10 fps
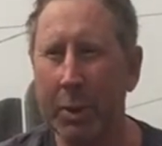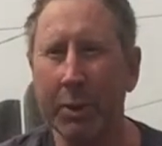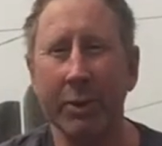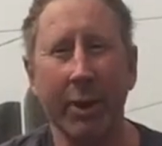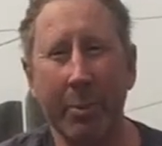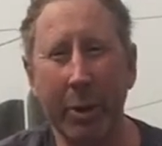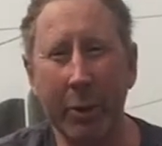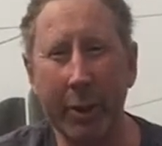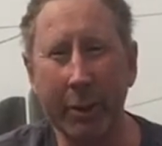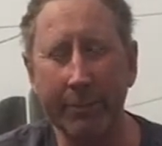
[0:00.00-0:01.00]

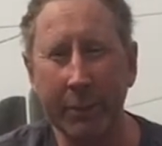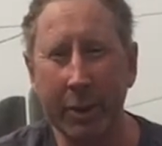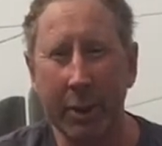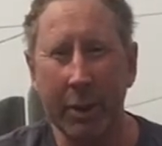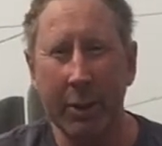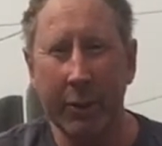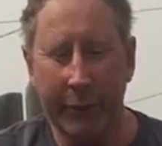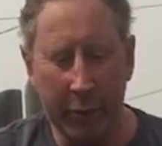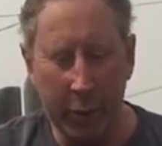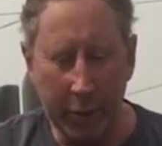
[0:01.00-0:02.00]
Siberia.
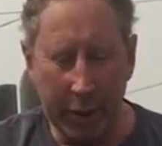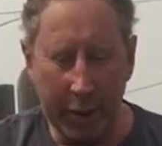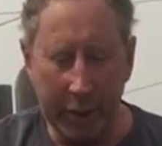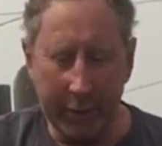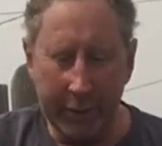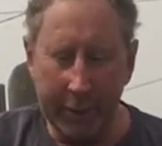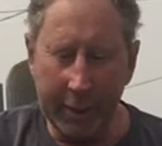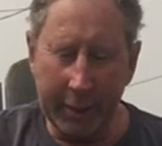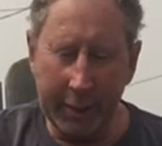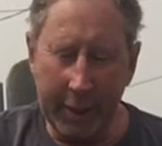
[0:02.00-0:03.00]
So the
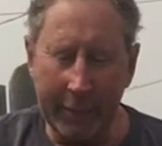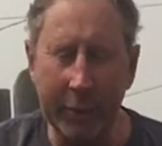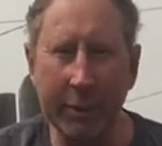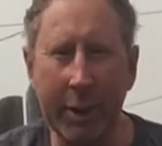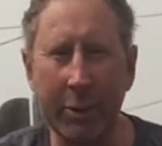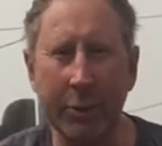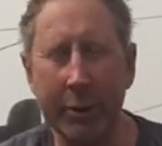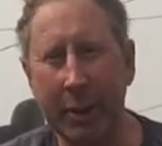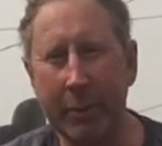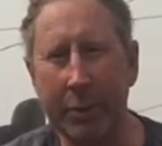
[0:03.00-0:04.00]
average annual
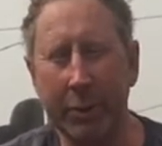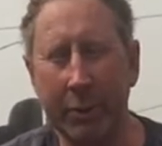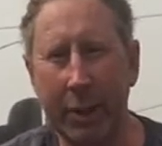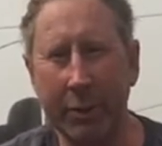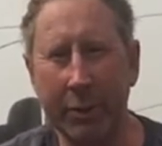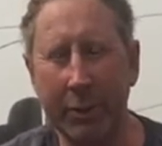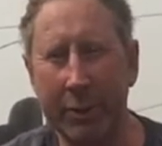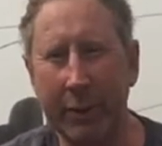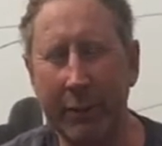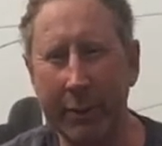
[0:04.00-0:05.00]
temperature range is the
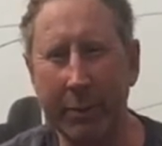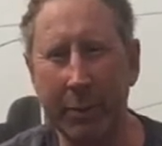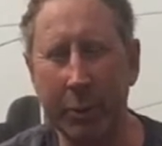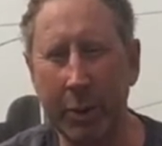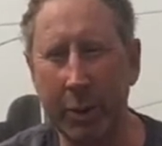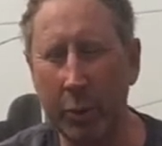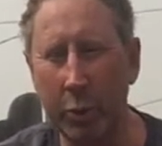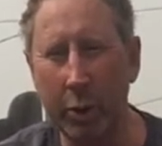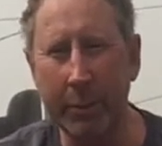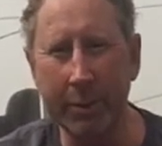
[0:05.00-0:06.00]
difference between the
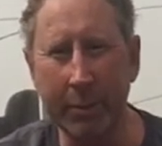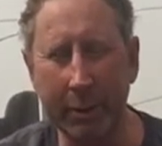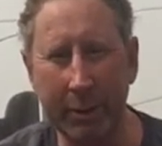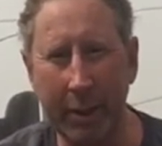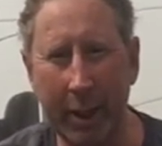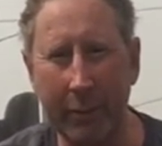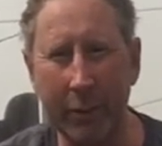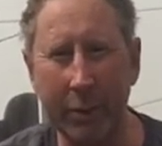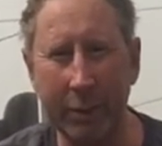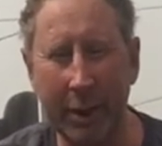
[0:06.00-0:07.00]
warmest monthly
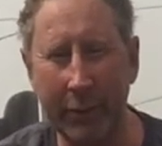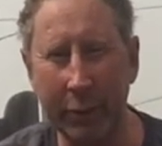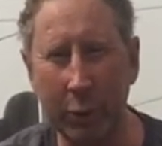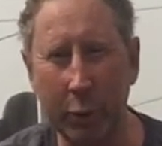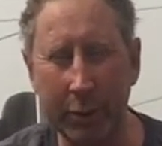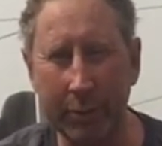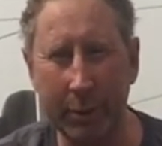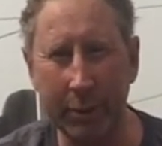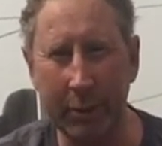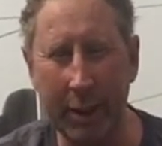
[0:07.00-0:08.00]
average and the coolest
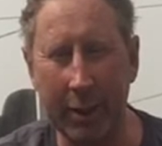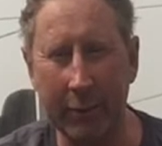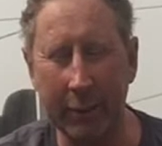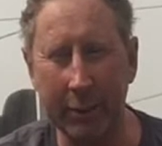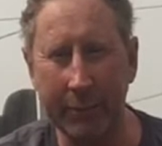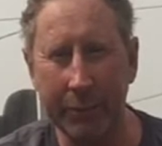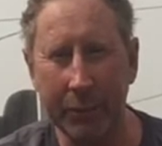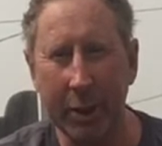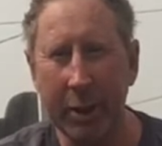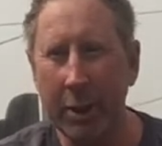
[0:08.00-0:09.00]
monthly average.
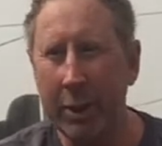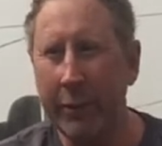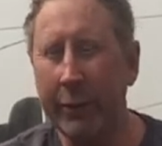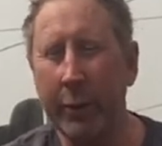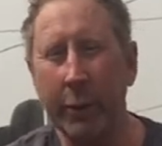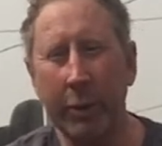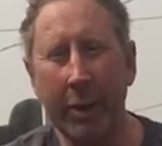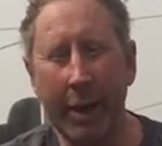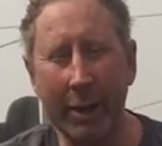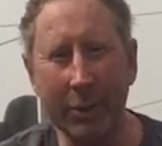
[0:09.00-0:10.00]
So
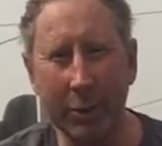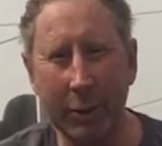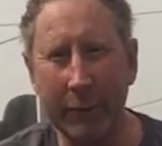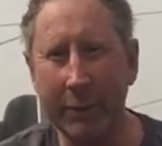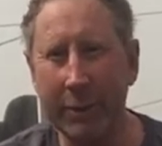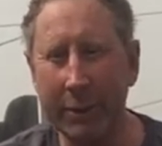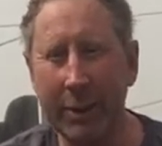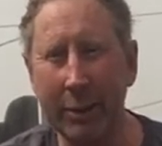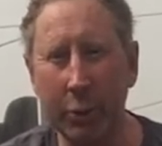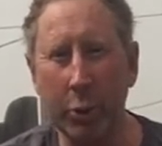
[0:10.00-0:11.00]
land surfaces
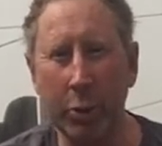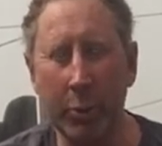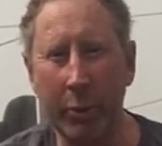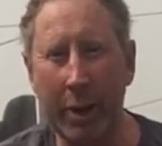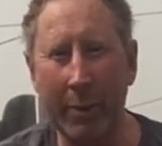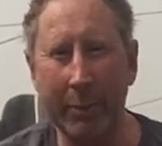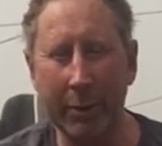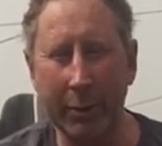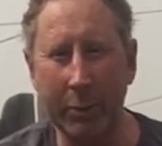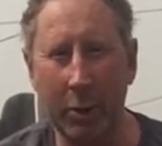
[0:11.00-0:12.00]
heat and cool more rapidly
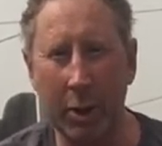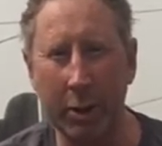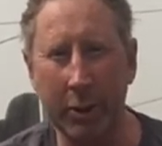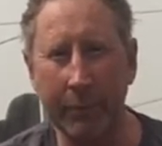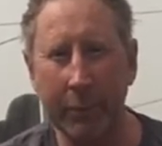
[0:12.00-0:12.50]
than water.